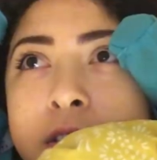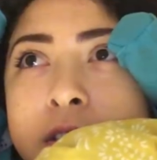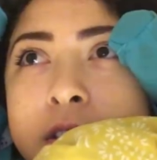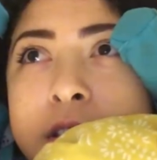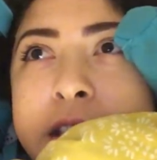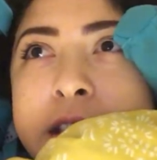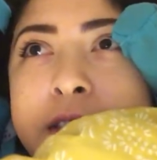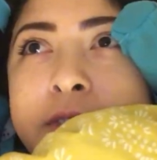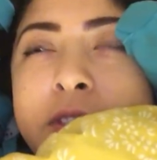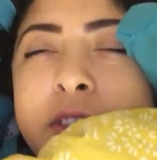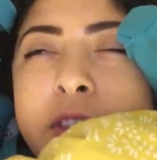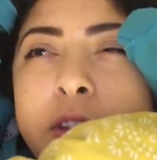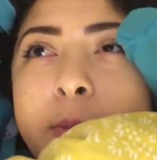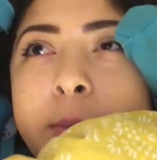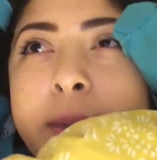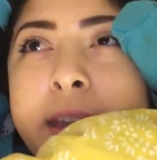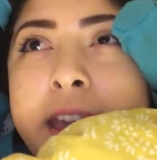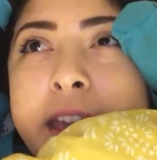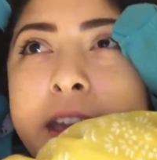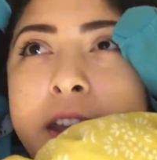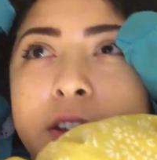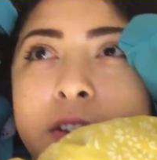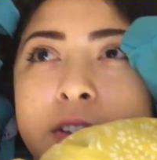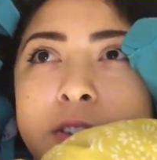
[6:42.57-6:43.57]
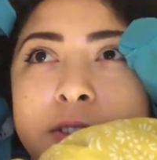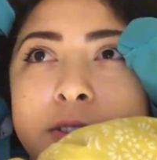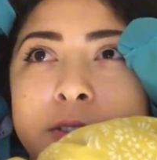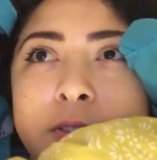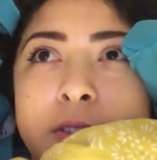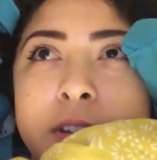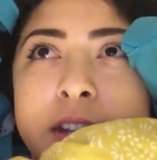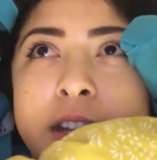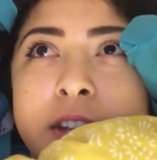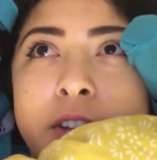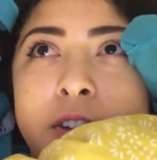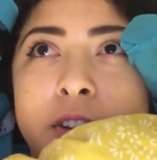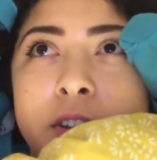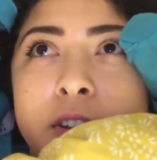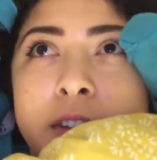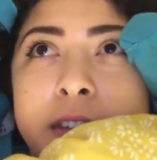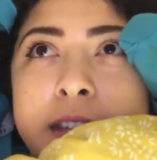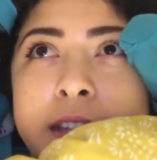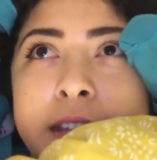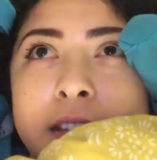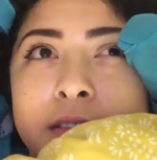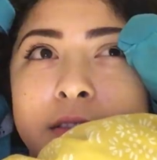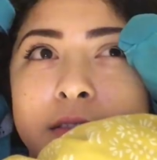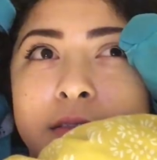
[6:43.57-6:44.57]
even though my hair is already
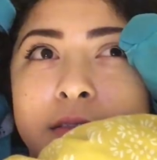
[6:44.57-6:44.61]
curly.